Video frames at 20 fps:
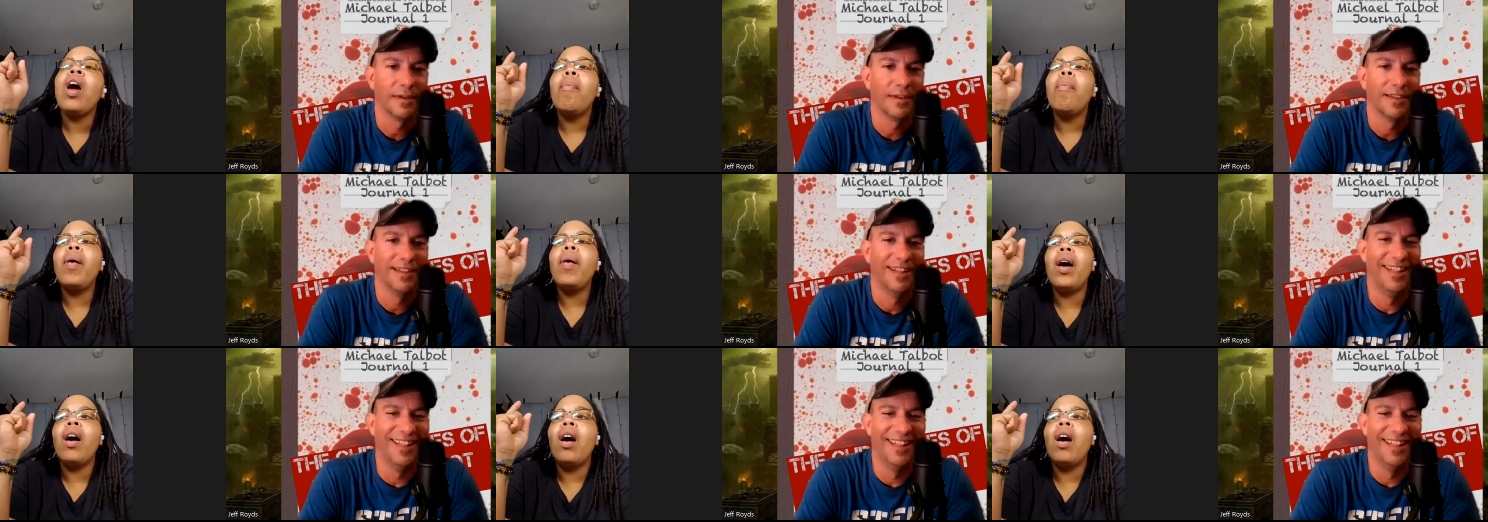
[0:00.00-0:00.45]

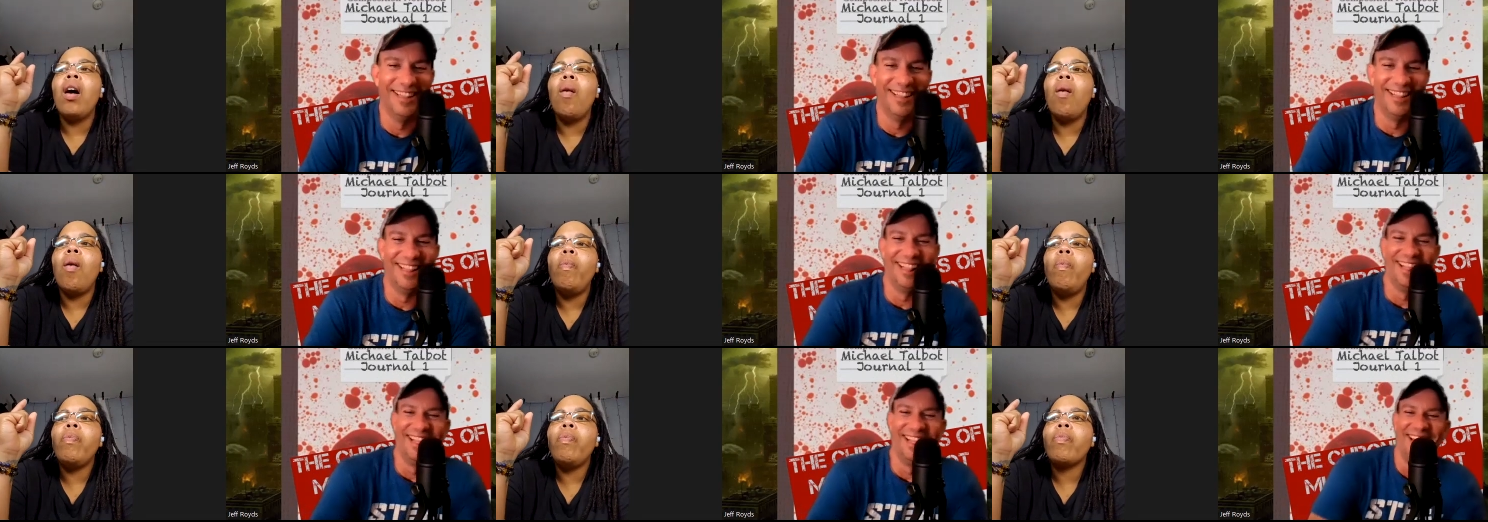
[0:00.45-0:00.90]
Speaker 1: But
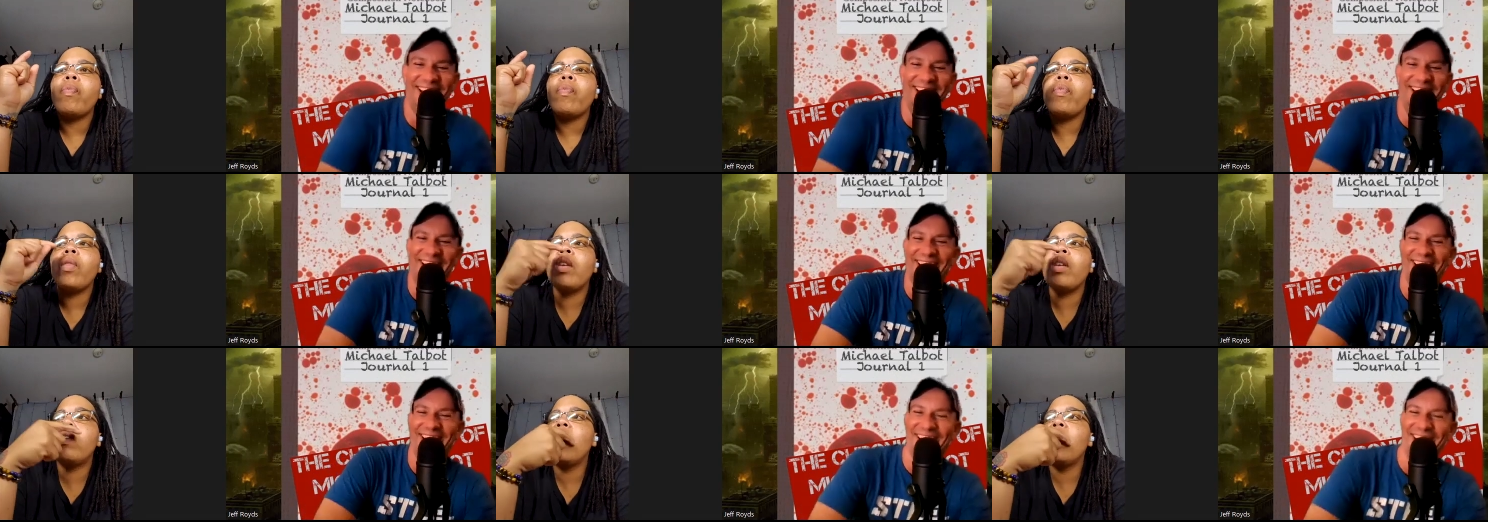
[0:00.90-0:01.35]
um,
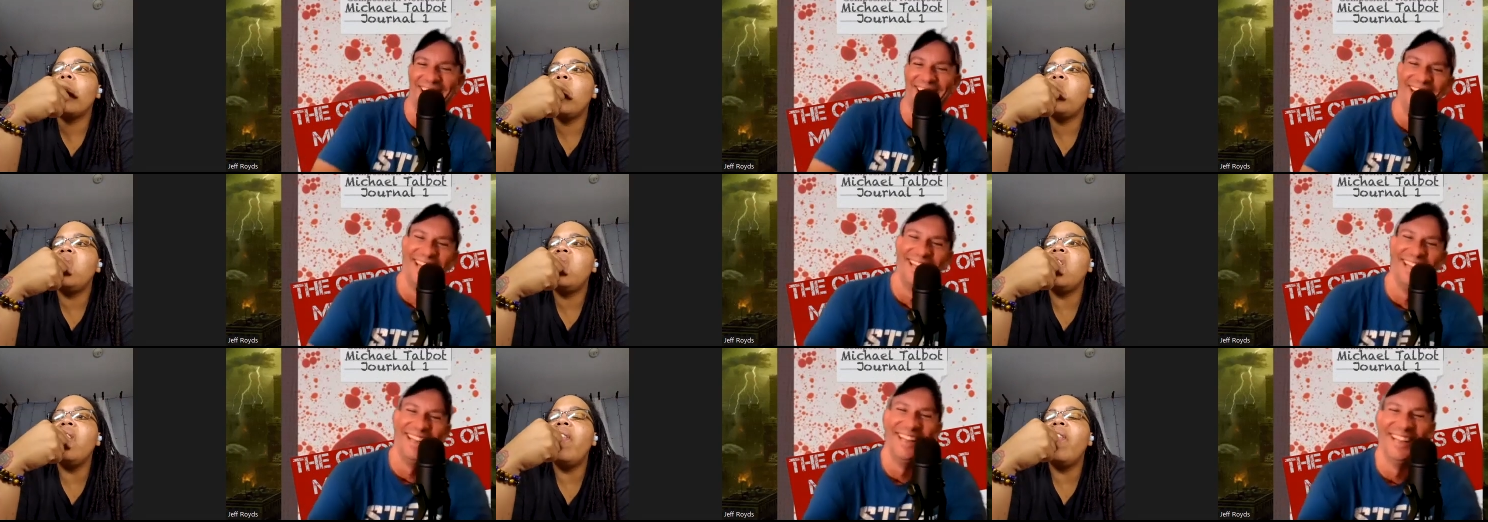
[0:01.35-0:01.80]
so
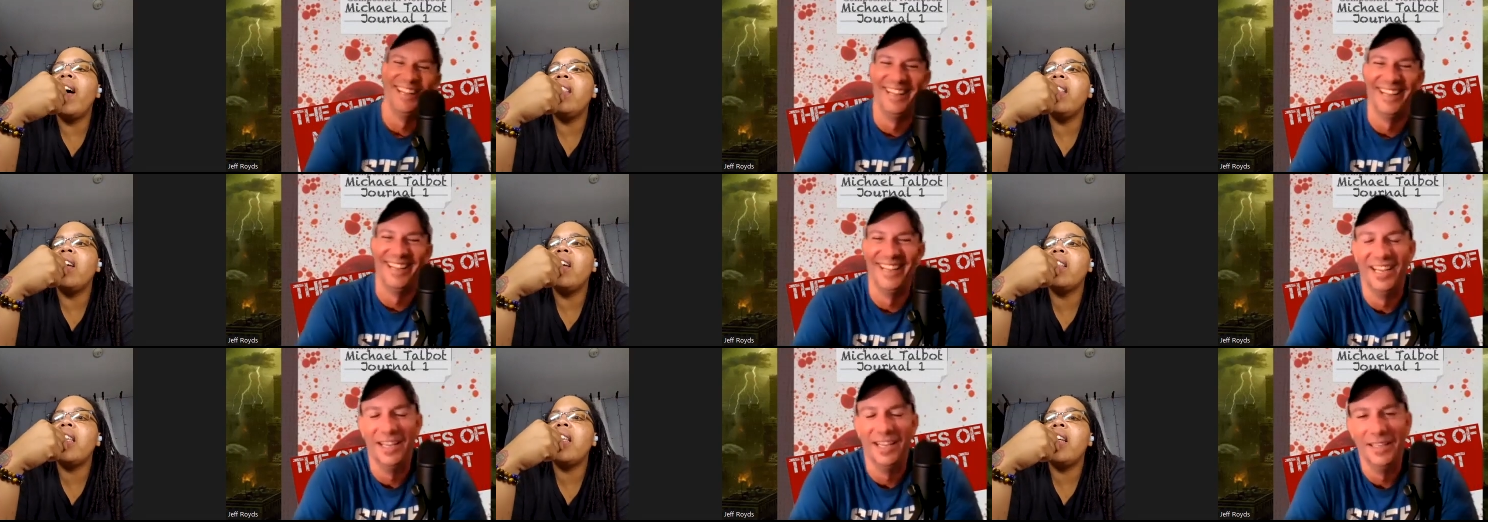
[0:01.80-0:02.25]
she
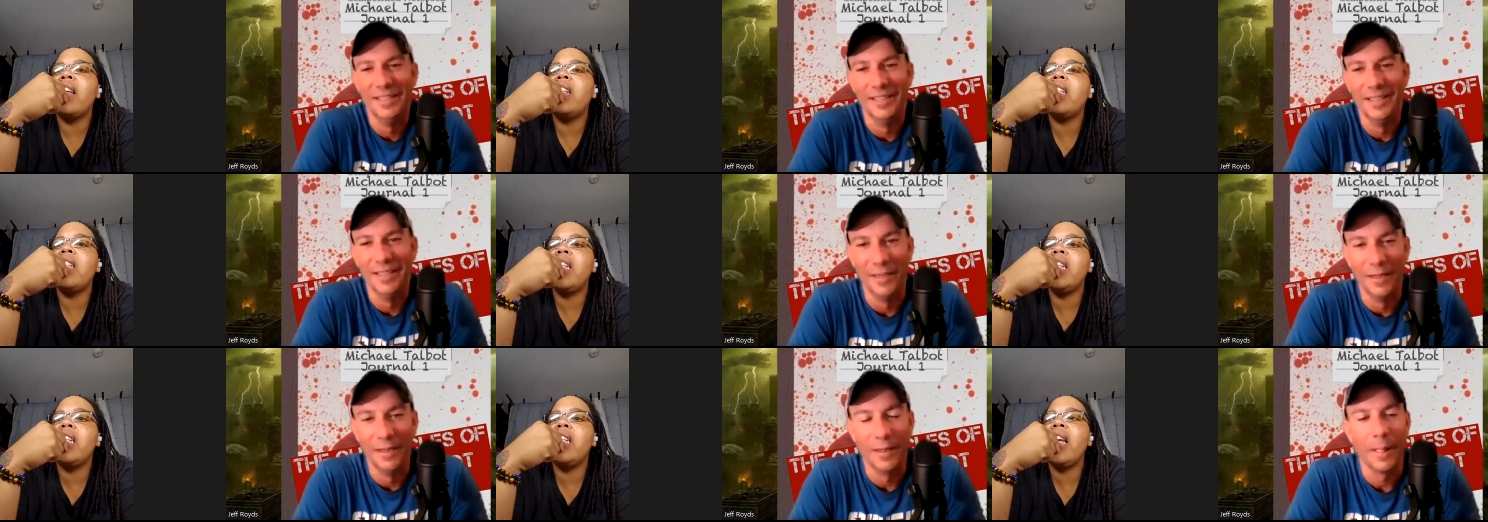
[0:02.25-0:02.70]
finds out that
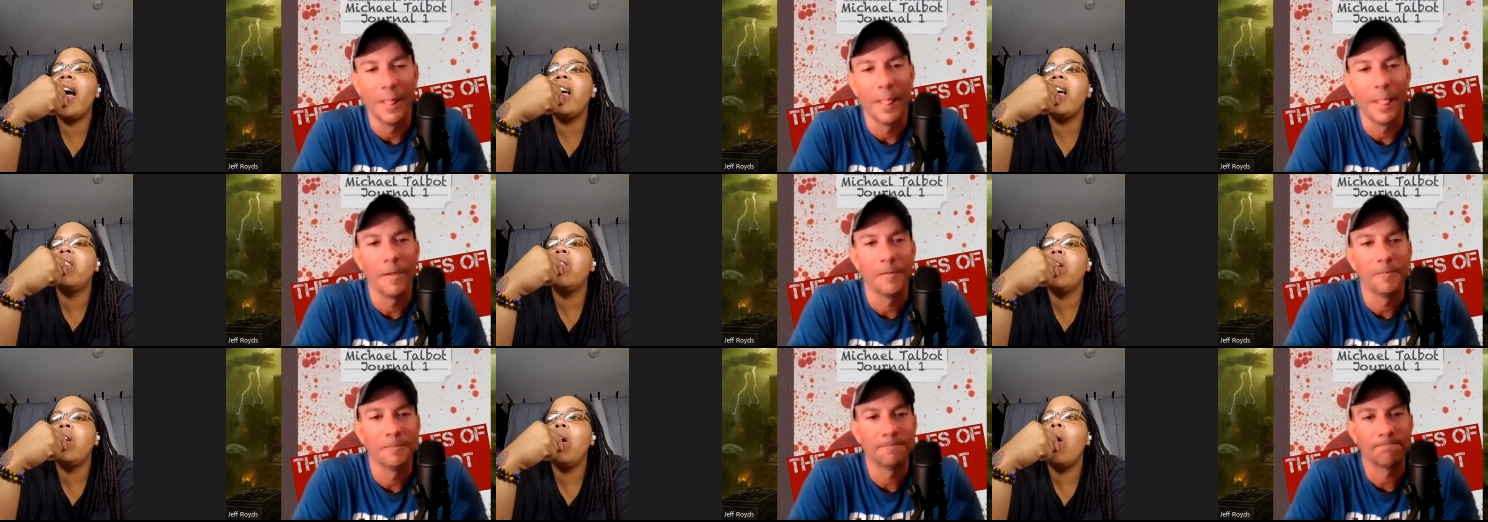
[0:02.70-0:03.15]
she has
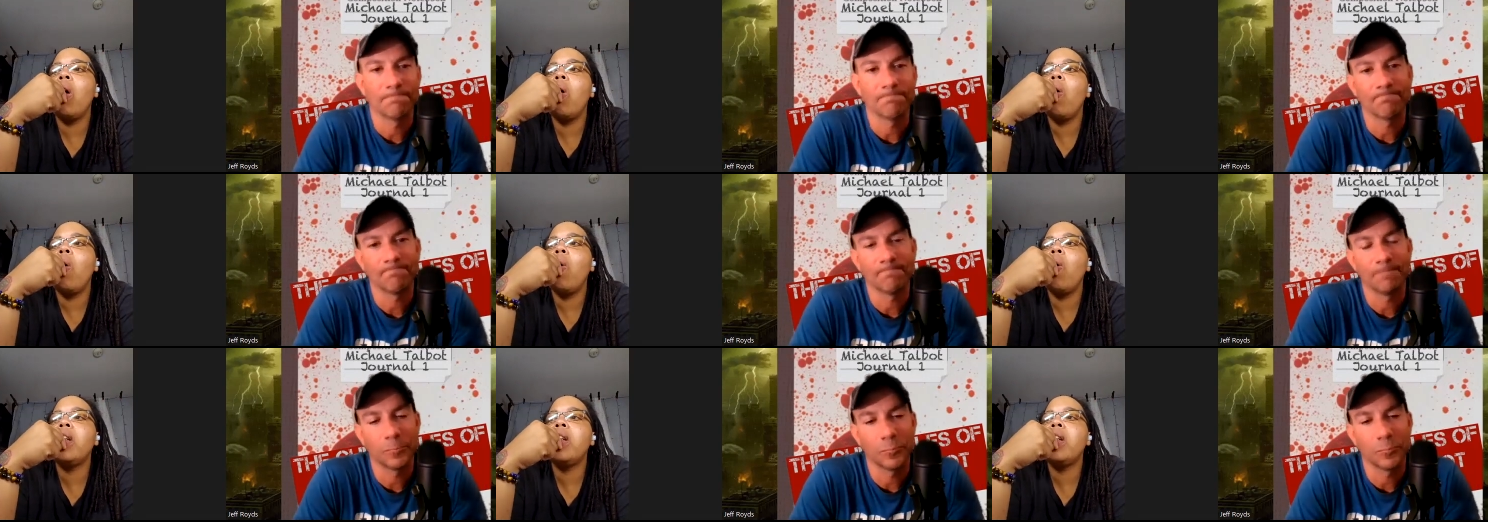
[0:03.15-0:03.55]
to go.